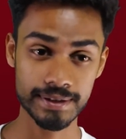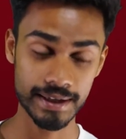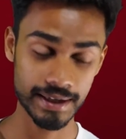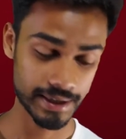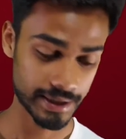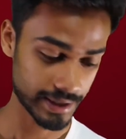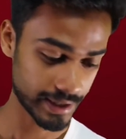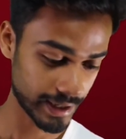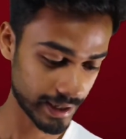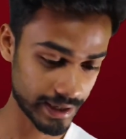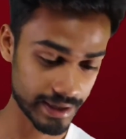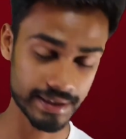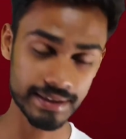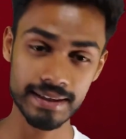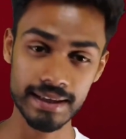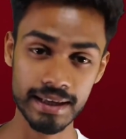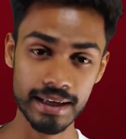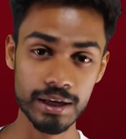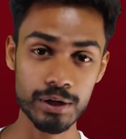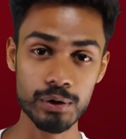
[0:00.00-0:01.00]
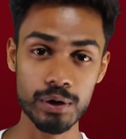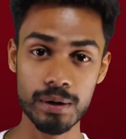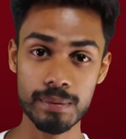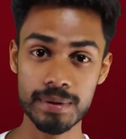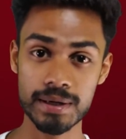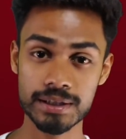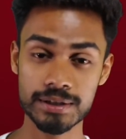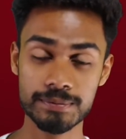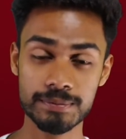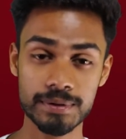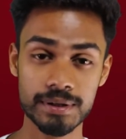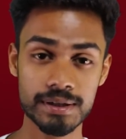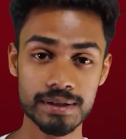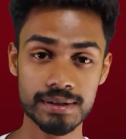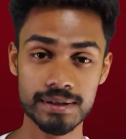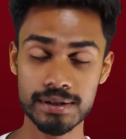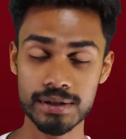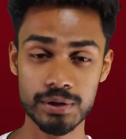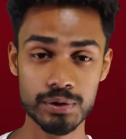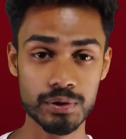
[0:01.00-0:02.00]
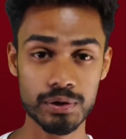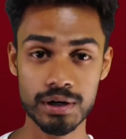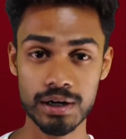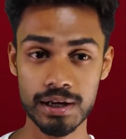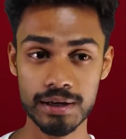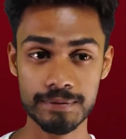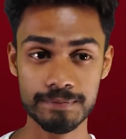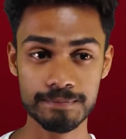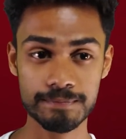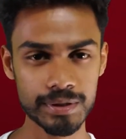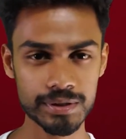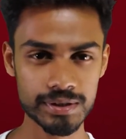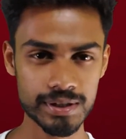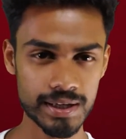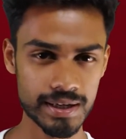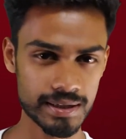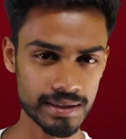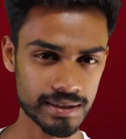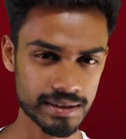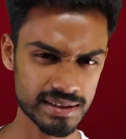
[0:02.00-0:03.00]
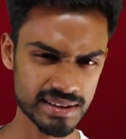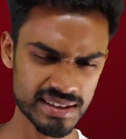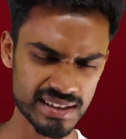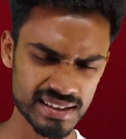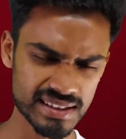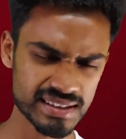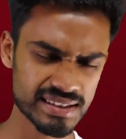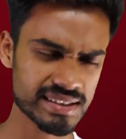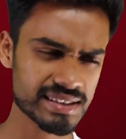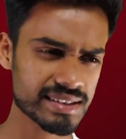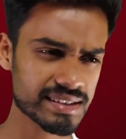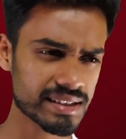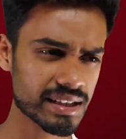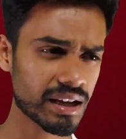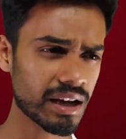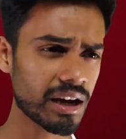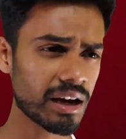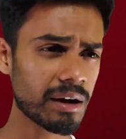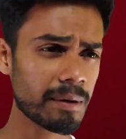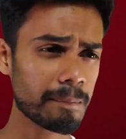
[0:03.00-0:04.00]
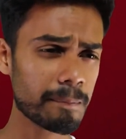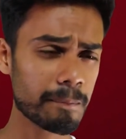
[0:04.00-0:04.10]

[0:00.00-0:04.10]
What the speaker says: than anything you have experienced in your life. Because hey, this is a